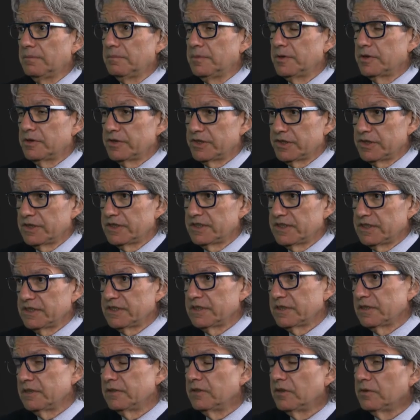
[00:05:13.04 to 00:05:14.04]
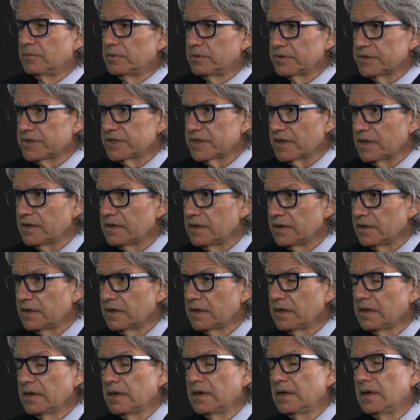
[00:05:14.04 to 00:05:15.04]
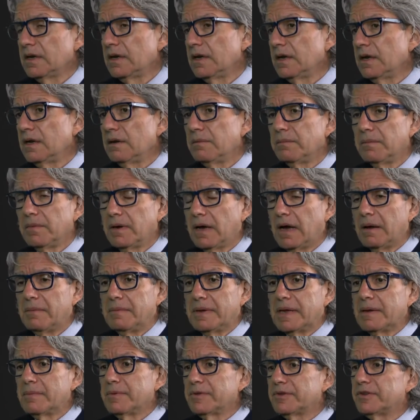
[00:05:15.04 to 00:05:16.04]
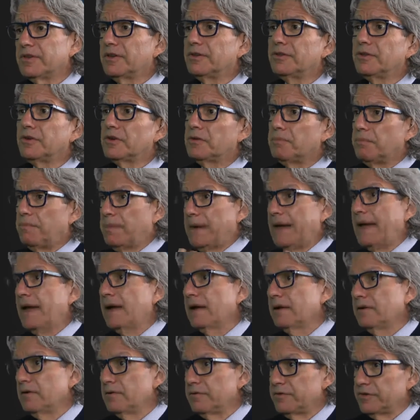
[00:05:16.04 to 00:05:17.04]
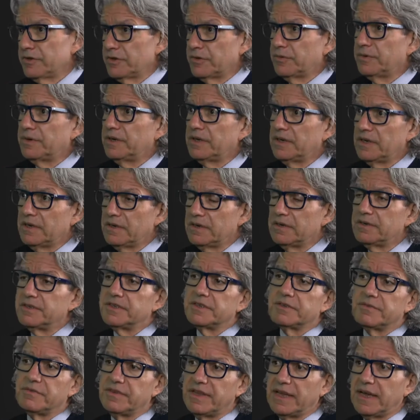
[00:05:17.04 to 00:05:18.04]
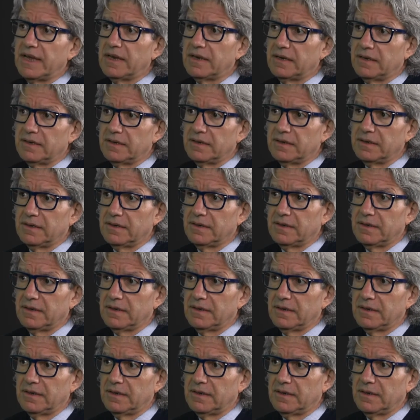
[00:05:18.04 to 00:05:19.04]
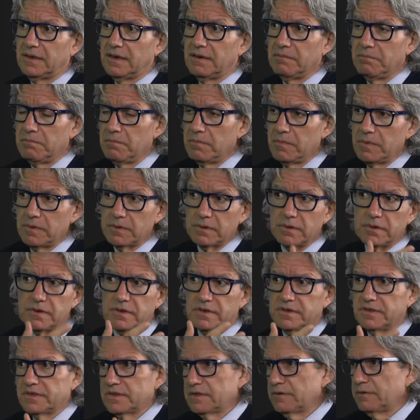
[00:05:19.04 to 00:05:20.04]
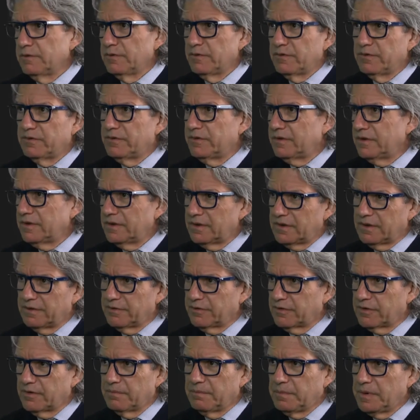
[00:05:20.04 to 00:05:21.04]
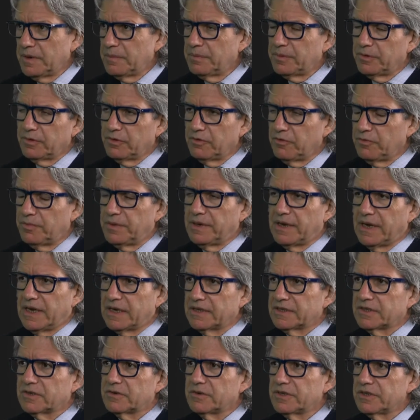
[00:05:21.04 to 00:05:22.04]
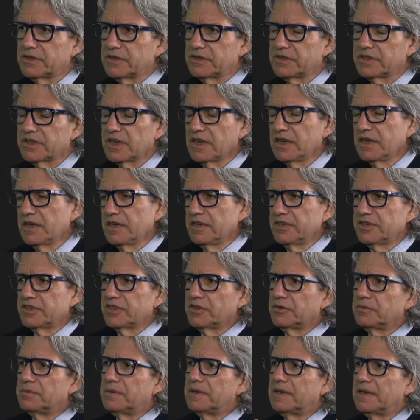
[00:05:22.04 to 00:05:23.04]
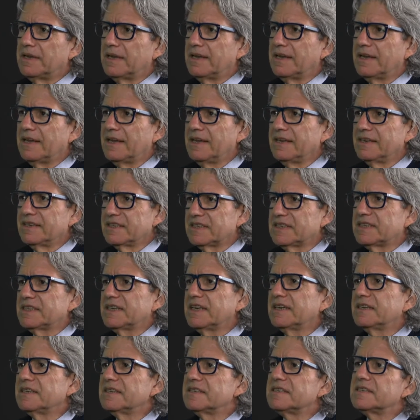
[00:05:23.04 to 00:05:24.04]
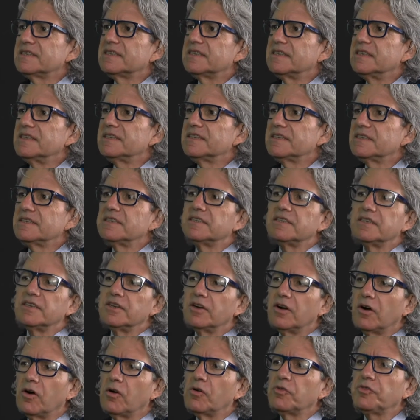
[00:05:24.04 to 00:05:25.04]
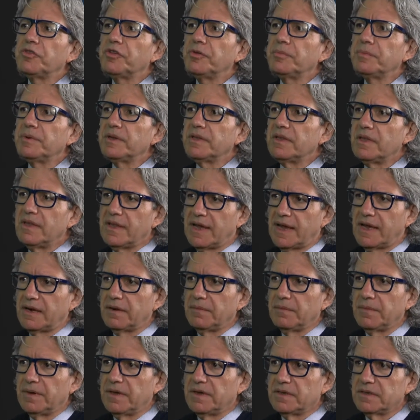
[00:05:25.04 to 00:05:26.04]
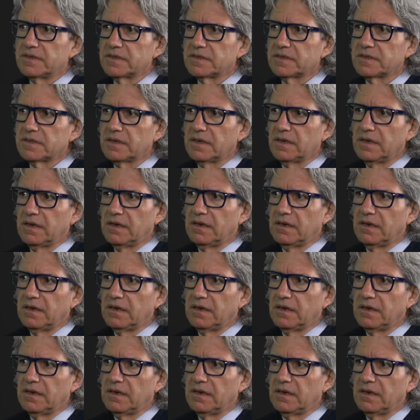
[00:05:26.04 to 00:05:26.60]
because this is a global study. I'm able to look back over 28 years of data and millions of people who've been asked questions. So in a sense, this is the ultimate database